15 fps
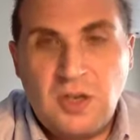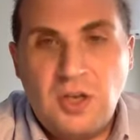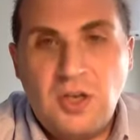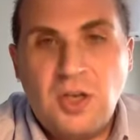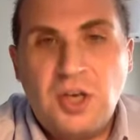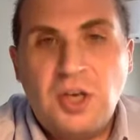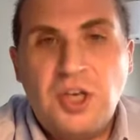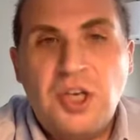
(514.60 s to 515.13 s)

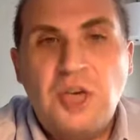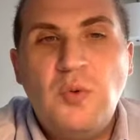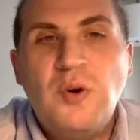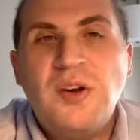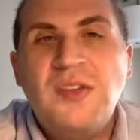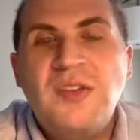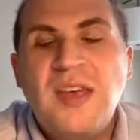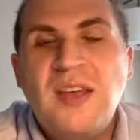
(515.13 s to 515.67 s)
you are
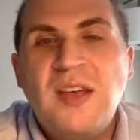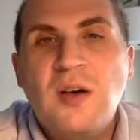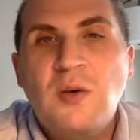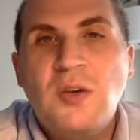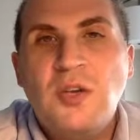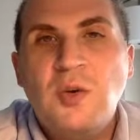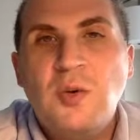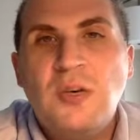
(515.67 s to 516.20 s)
then going
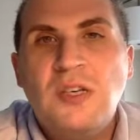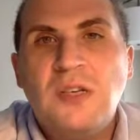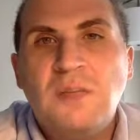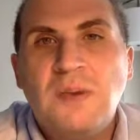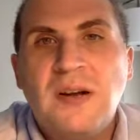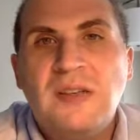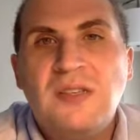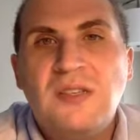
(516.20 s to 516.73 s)
to
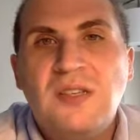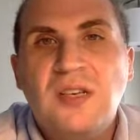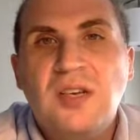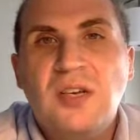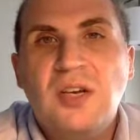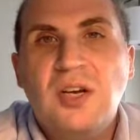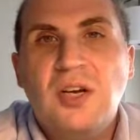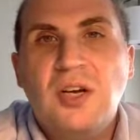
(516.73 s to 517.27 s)
express
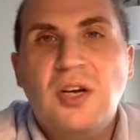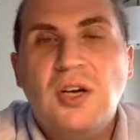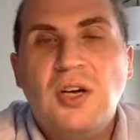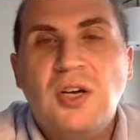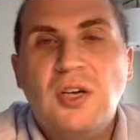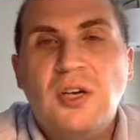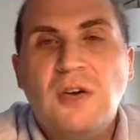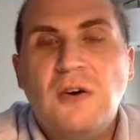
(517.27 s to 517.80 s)

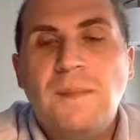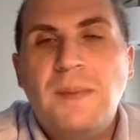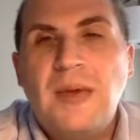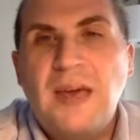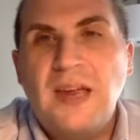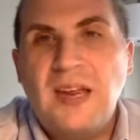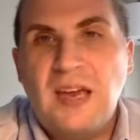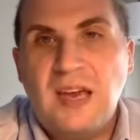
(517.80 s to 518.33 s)
your
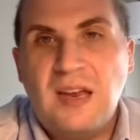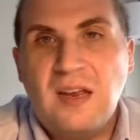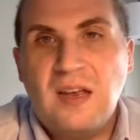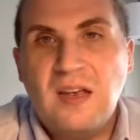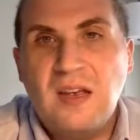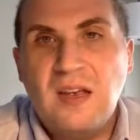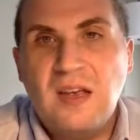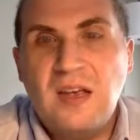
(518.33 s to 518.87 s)
opinion
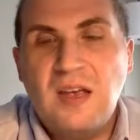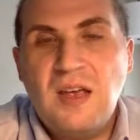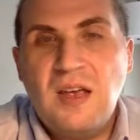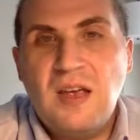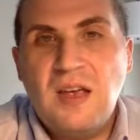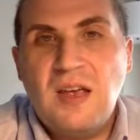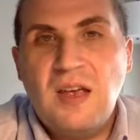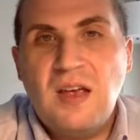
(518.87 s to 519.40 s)

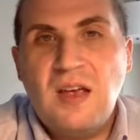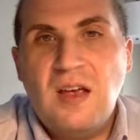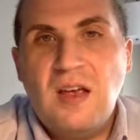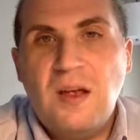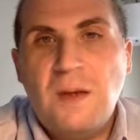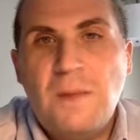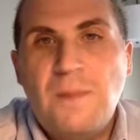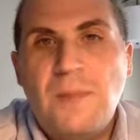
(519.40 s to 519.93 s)

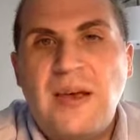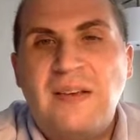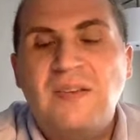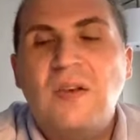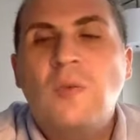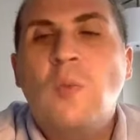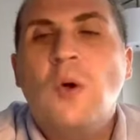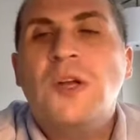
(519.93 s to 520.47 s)
based
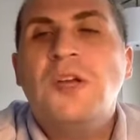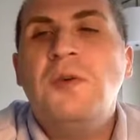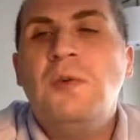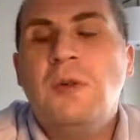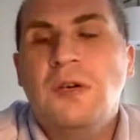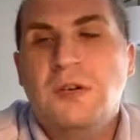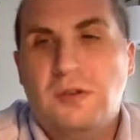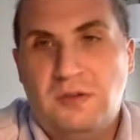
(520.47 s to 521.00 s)
on what you
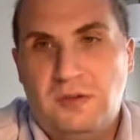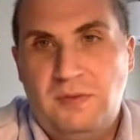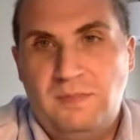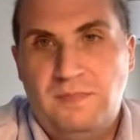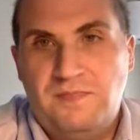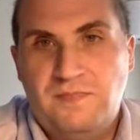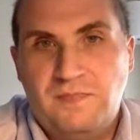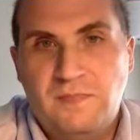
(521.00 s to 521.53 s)
learned.
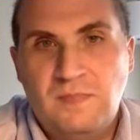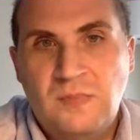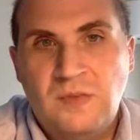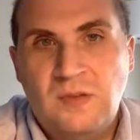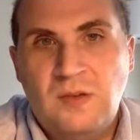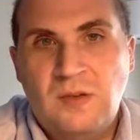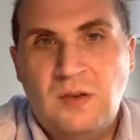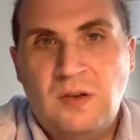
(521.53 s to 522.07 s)

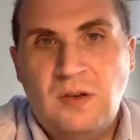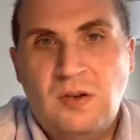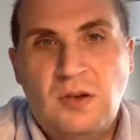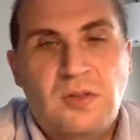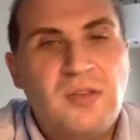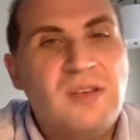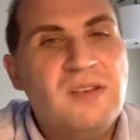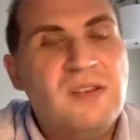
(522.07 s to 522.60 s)
So
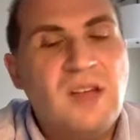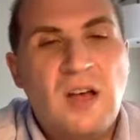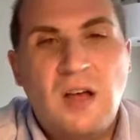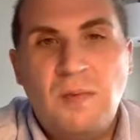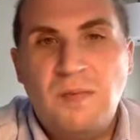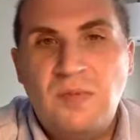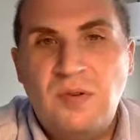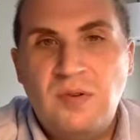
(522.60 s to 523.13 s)
this
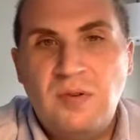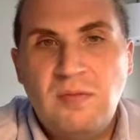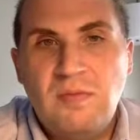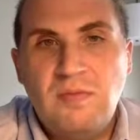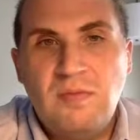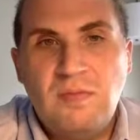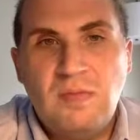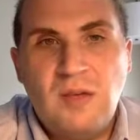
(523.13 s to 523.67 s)
comes
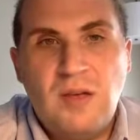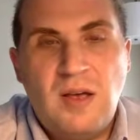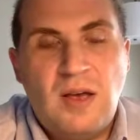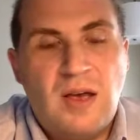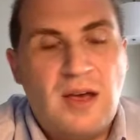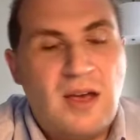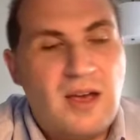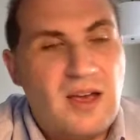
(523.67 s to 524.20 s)

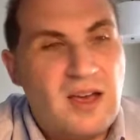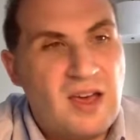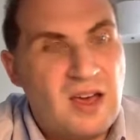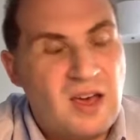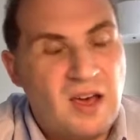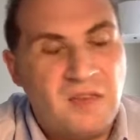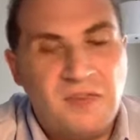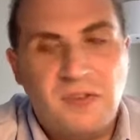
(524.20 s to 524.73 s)

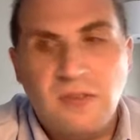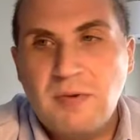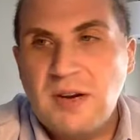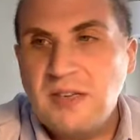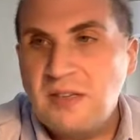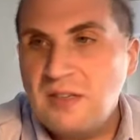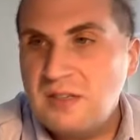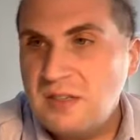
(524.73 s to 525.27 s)
after the
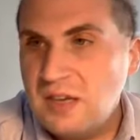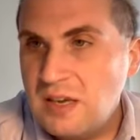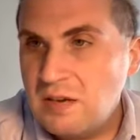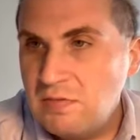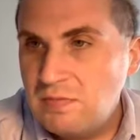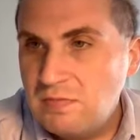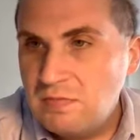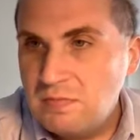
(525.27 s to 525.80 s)
residency.
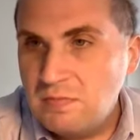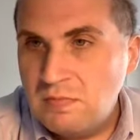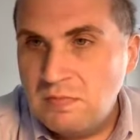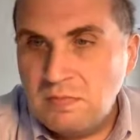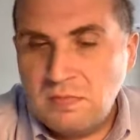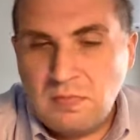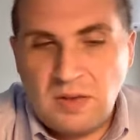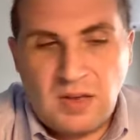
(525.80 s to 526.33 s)

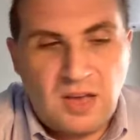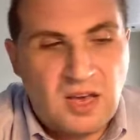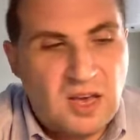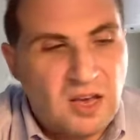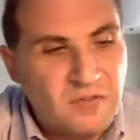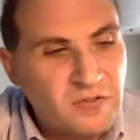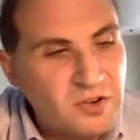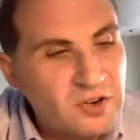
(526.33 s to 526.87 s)

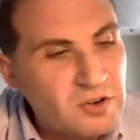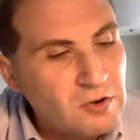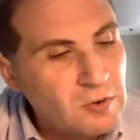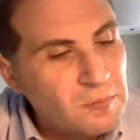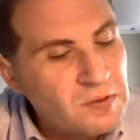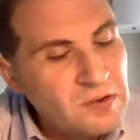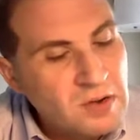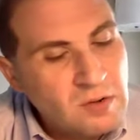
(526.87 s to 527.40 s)
After your group
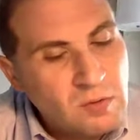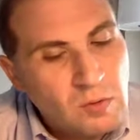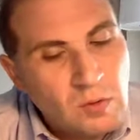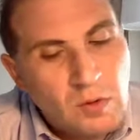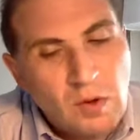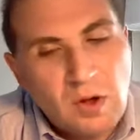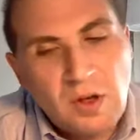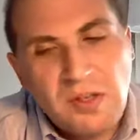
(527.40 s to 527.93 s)
has done
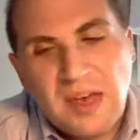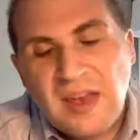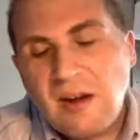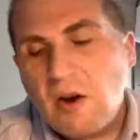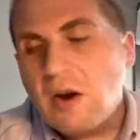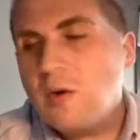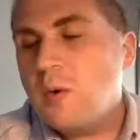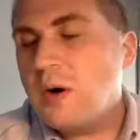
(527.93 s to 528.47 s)
all that
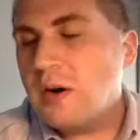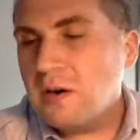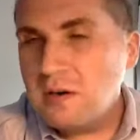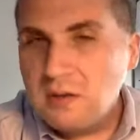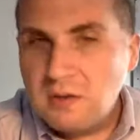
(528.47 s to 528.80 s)
hard work,